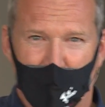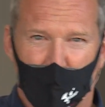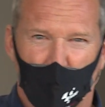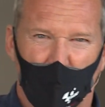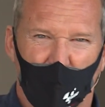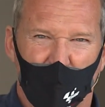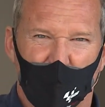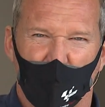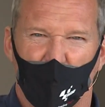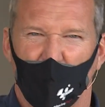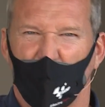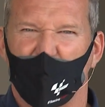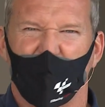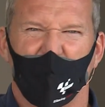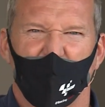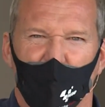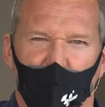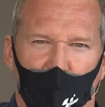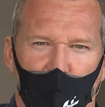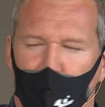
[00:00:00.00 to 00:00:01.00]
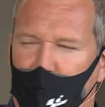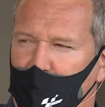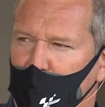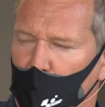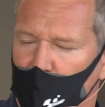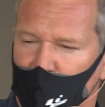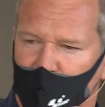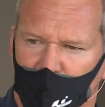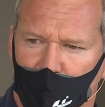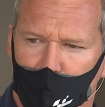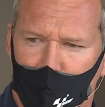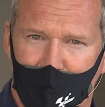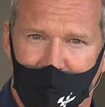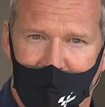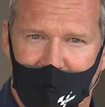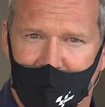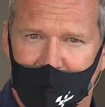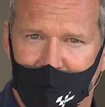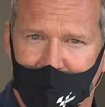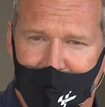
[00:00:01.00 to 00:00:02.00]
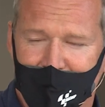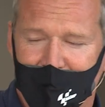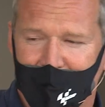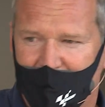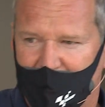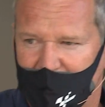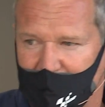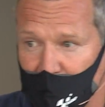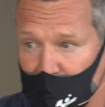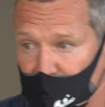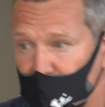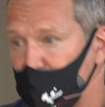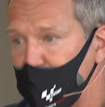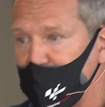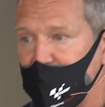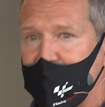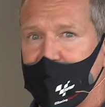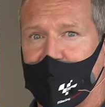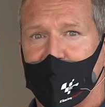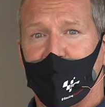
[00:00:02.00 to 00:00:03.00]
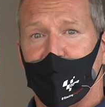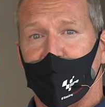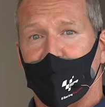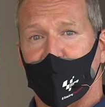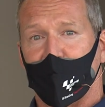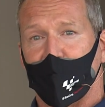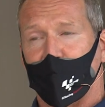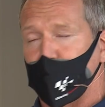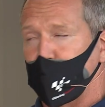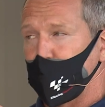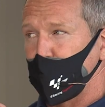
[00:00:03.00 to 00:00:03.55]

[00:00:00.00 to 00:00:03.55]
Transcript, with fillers: pressurize it to a bit over a bar, and feed it